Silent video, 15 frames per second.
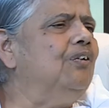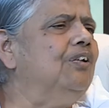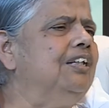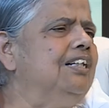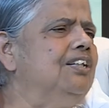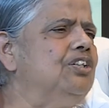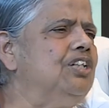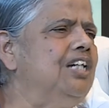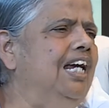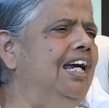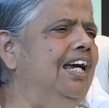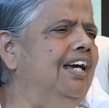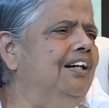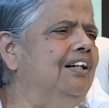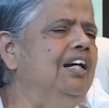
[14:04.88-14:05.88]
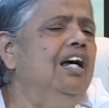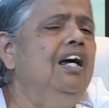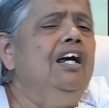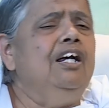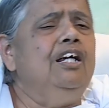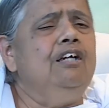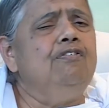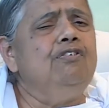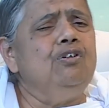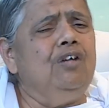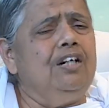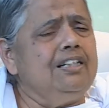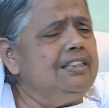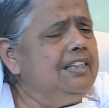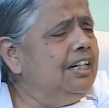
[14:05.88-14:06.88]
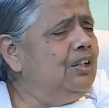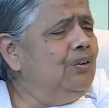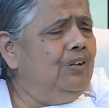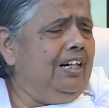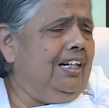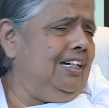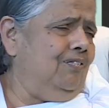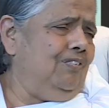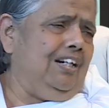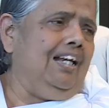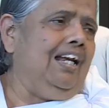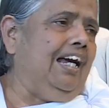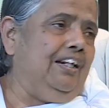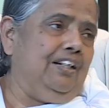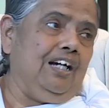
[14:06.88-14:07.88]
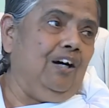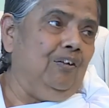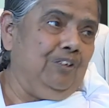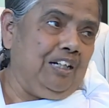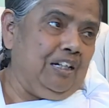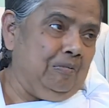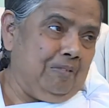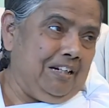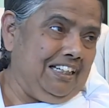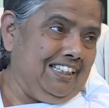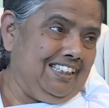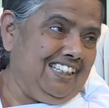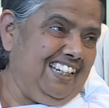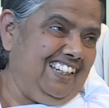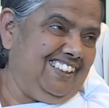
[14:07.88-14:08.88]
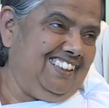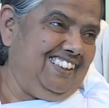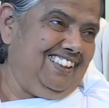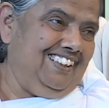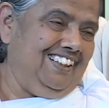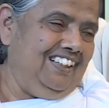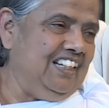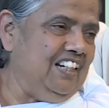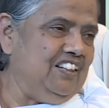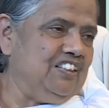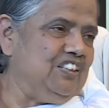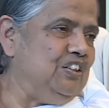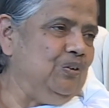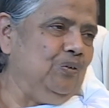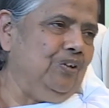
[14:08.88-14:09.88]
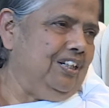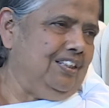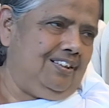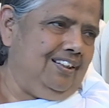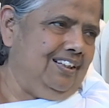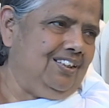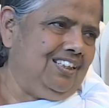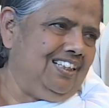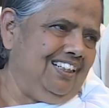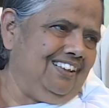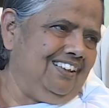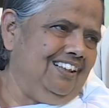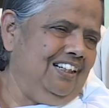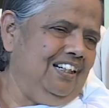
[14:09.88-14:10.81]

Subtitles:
on the chair. If you are sick, you can even lie down and meditate. There is no restriction.